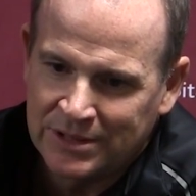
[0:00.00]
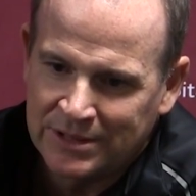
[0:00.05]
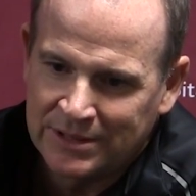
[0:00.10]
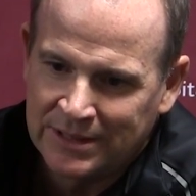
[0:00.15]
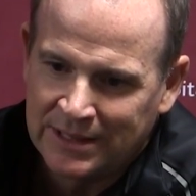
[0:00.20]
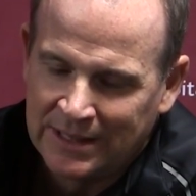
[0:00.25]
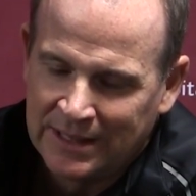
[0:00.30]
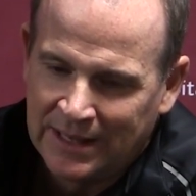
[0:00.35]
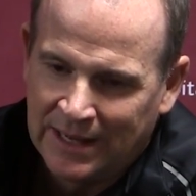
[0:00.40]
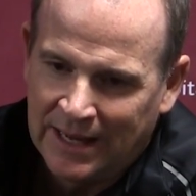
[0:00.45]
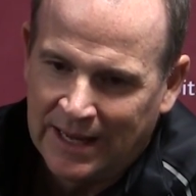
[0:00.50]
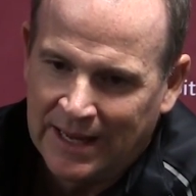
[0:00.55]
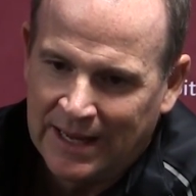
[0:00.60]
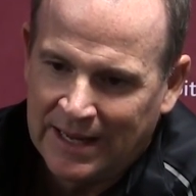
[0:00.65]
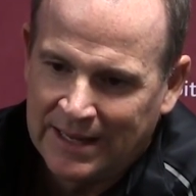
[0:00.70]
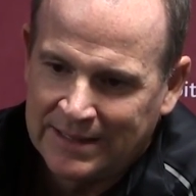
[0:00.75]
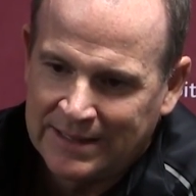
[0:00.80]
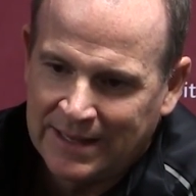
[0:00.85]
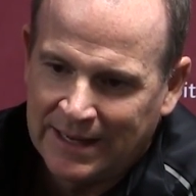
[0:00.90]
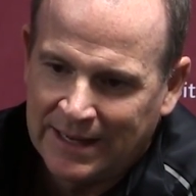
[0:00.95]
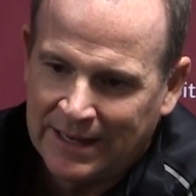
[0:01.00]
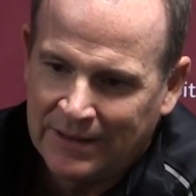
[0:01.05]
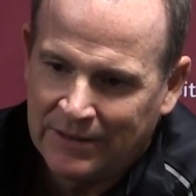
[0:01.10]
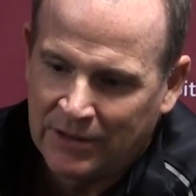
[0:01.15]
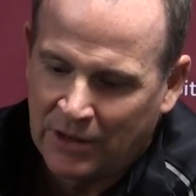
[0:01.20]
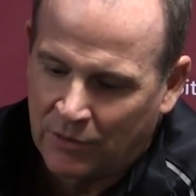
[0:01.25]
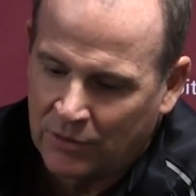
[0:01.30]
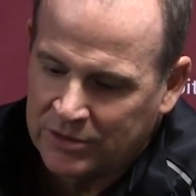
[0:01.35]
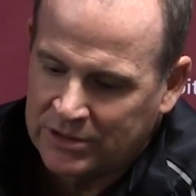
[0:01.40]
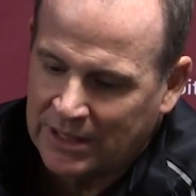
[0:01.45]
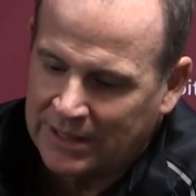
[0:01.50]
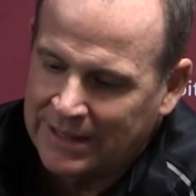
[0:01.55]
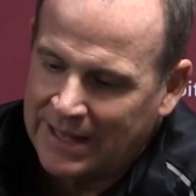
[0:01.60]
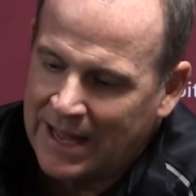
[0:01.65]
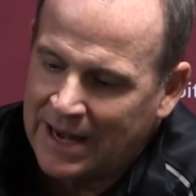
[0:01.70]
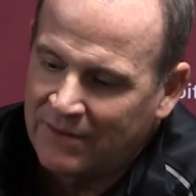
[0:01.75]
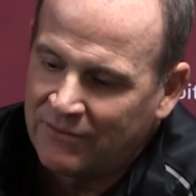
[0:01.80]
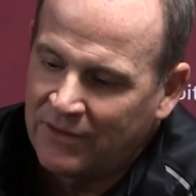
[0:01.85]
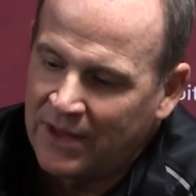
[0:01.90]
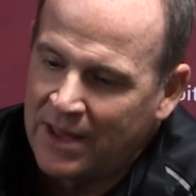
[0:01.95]
And there was a
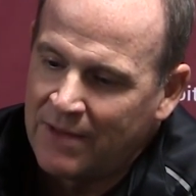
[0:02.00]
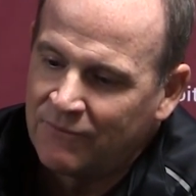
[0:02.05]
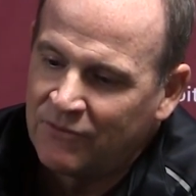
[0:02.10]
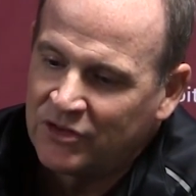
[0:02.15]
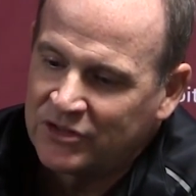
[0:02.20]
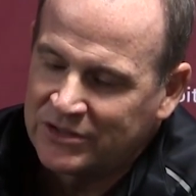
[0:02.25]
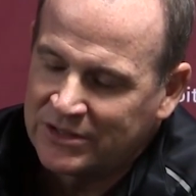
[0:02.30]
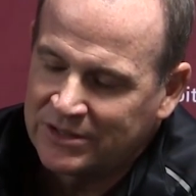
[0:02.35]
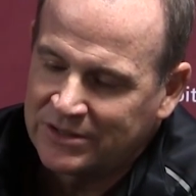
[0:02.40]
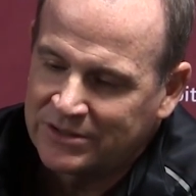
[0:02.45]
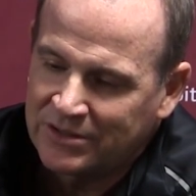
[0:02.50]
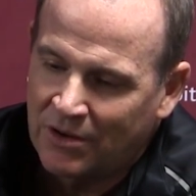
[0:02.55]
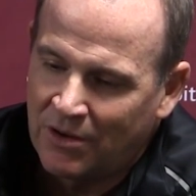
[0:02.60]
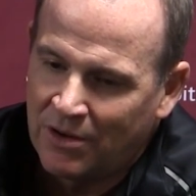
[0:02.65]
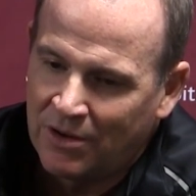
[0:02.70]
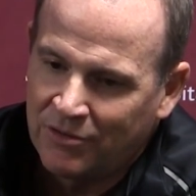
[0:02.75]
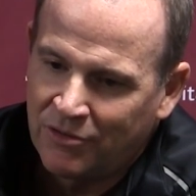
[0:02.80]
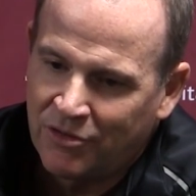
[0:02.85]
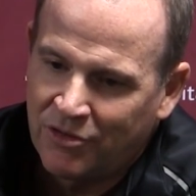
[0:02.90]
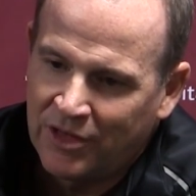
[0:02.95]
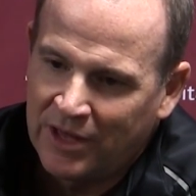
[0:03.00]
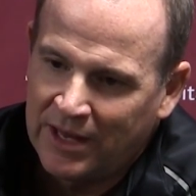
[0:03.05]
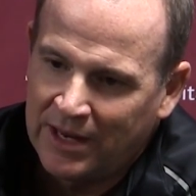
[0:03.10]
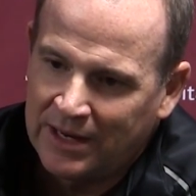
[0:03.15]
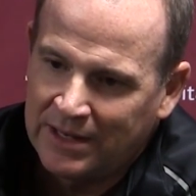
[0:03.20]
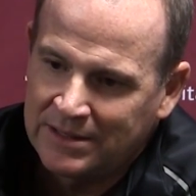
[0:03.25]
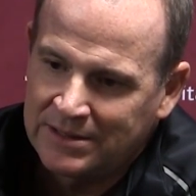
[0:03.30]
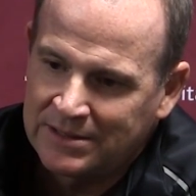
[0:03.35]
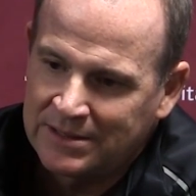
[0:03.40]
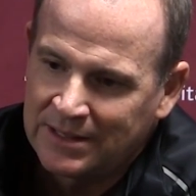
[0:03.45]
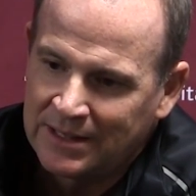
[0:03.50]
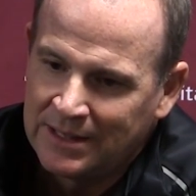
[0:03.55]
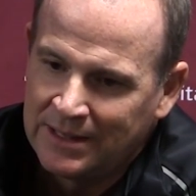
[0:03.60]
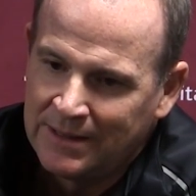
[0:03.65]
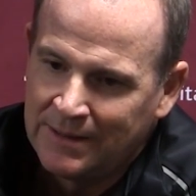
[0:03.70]
lot of emphasis on things